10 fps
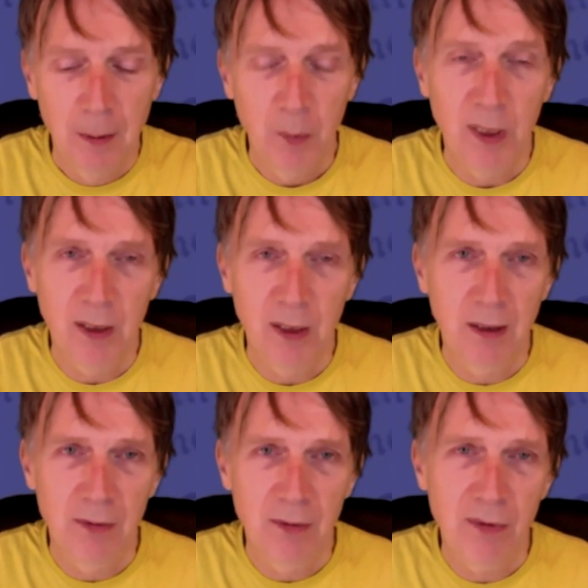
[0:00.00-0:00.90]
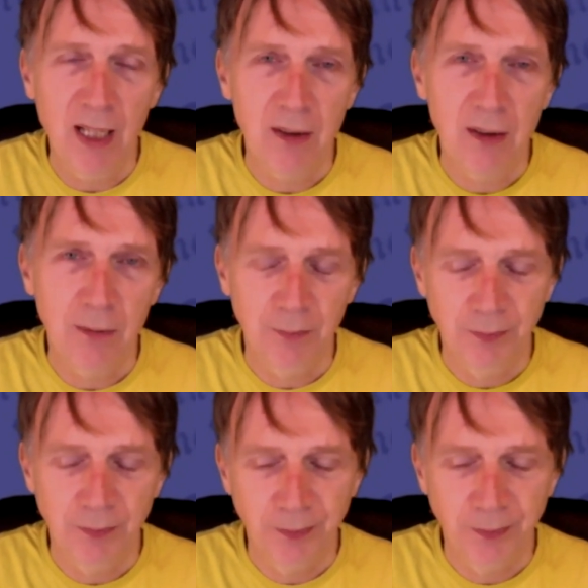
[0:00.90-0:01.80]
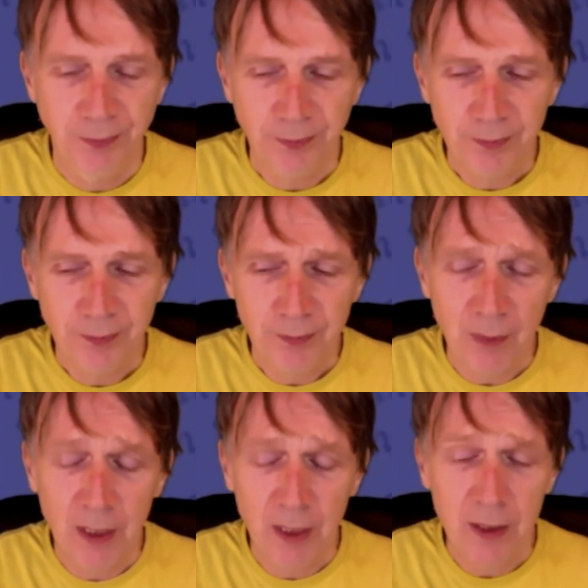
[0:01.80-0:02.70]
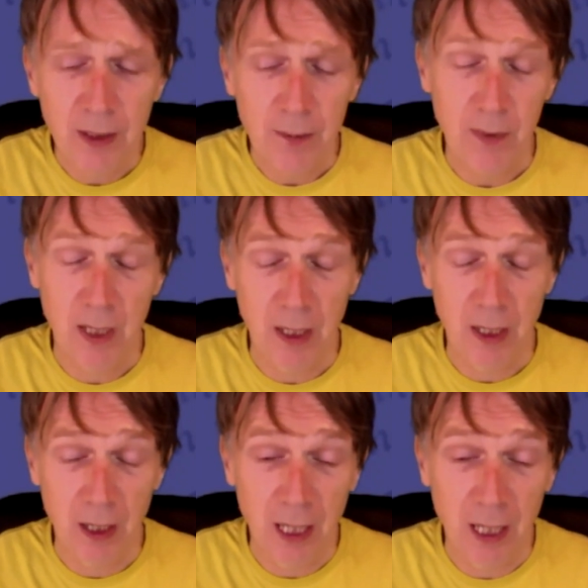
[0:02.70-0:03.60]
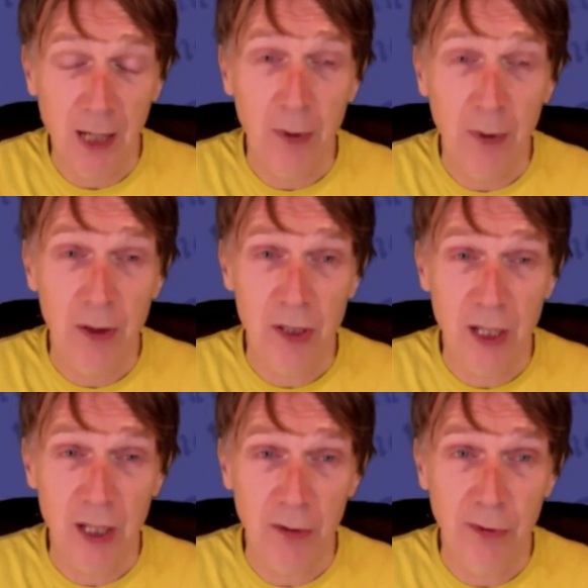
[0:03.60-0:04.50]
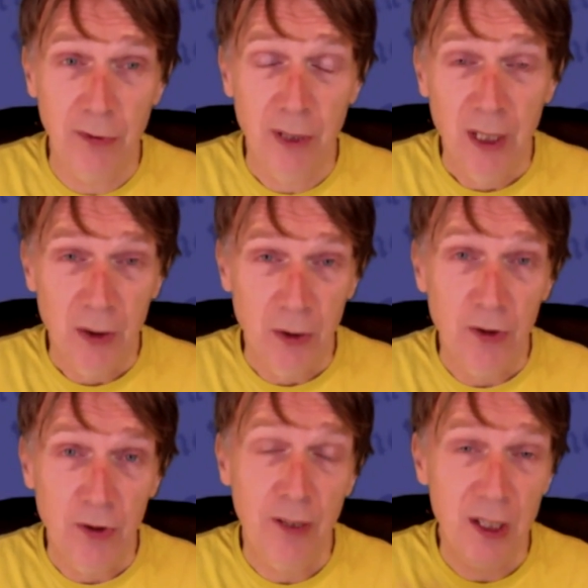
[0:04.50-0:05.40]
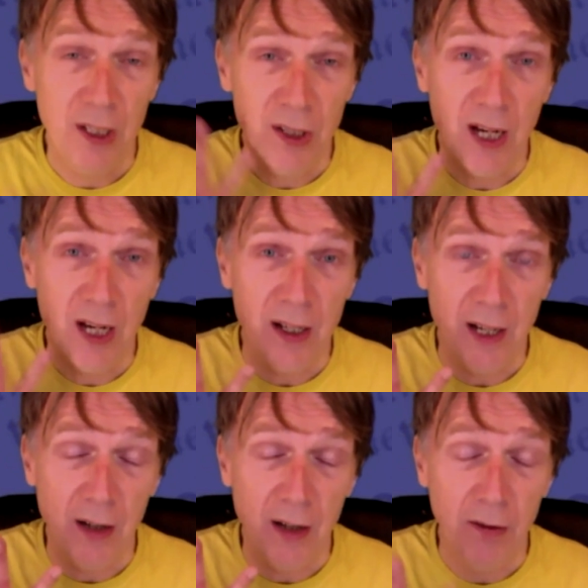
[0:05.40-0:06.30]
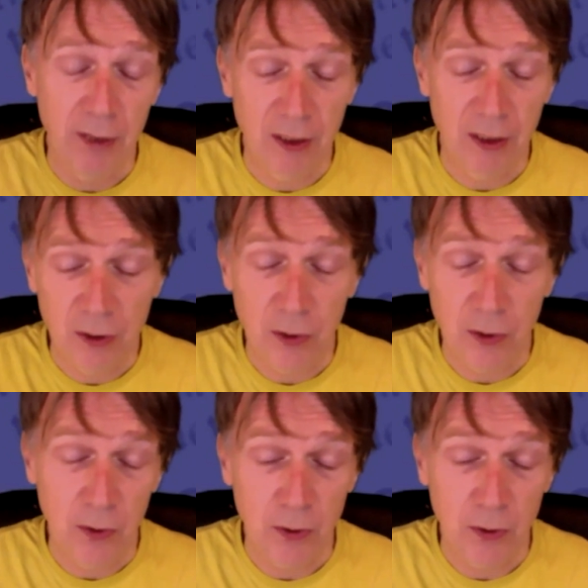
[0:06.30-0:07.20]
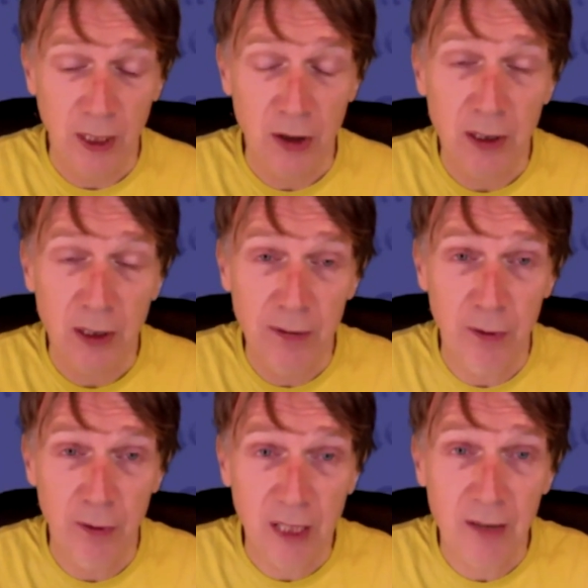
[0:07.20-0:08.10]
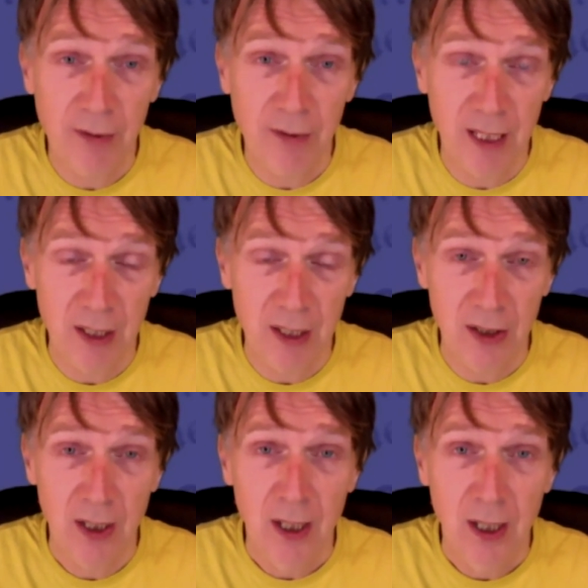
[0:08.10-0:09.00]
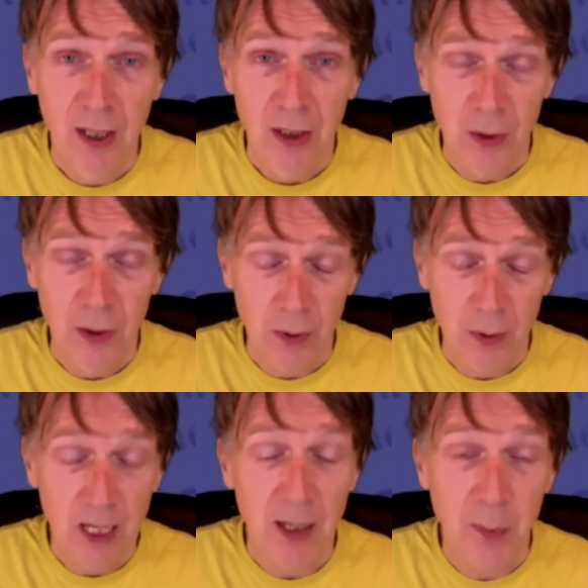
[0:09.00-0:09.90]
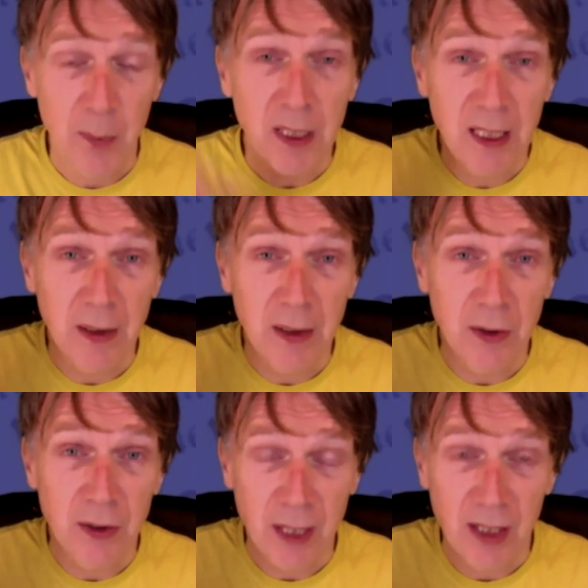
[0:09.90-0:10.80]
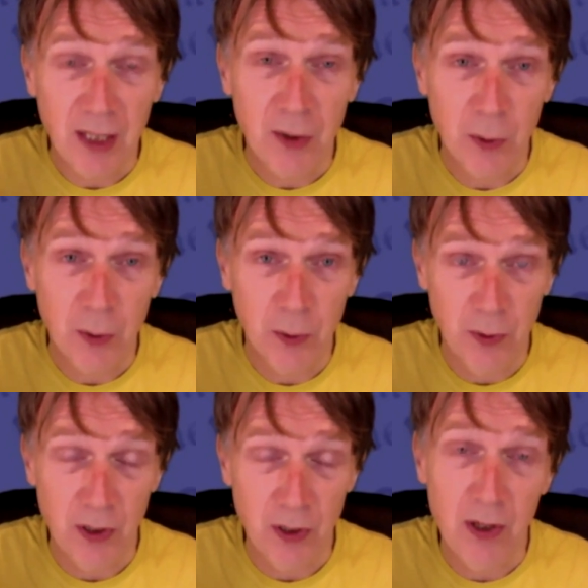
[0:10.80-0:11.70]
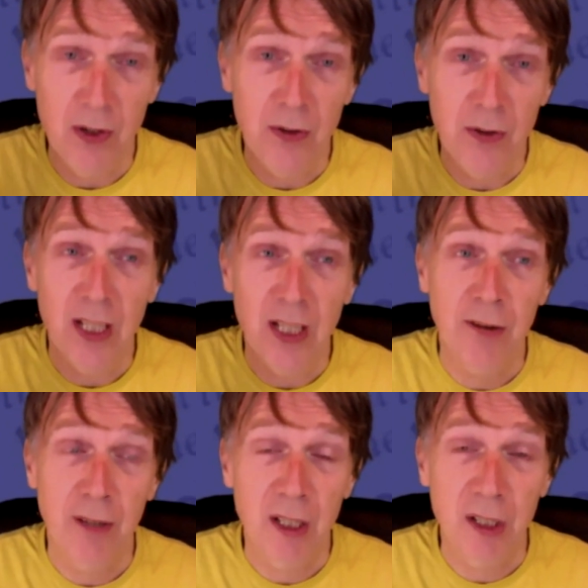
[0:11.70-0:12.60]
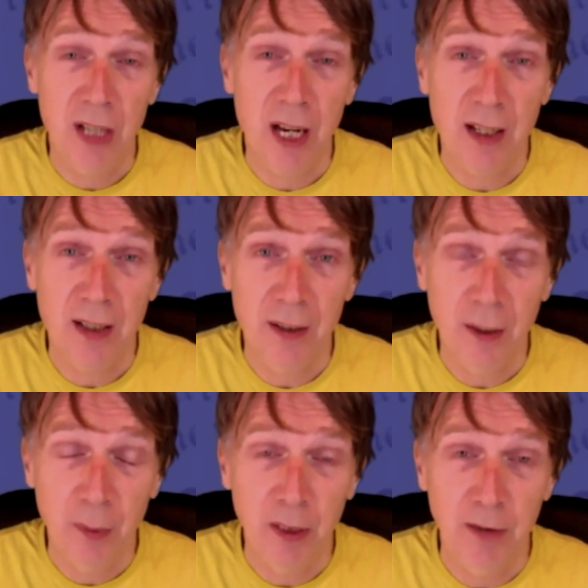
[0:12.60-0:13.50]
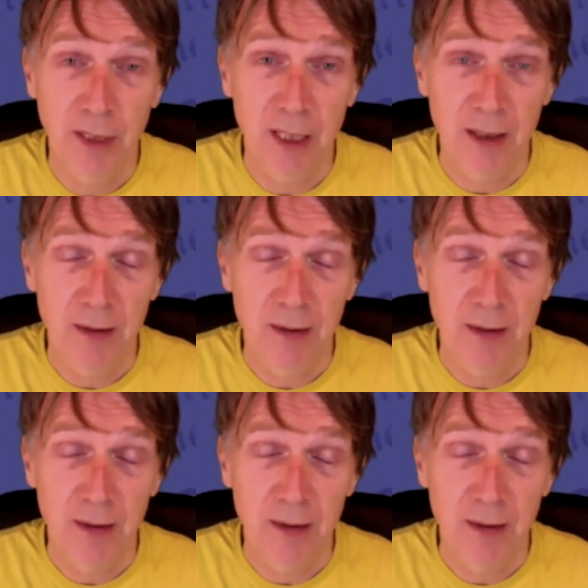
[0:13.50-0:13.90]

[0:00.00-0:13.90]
but in fact allowing yourself to transcend out of it, to actually forgive this, to let it be healed, and to say transcend above it,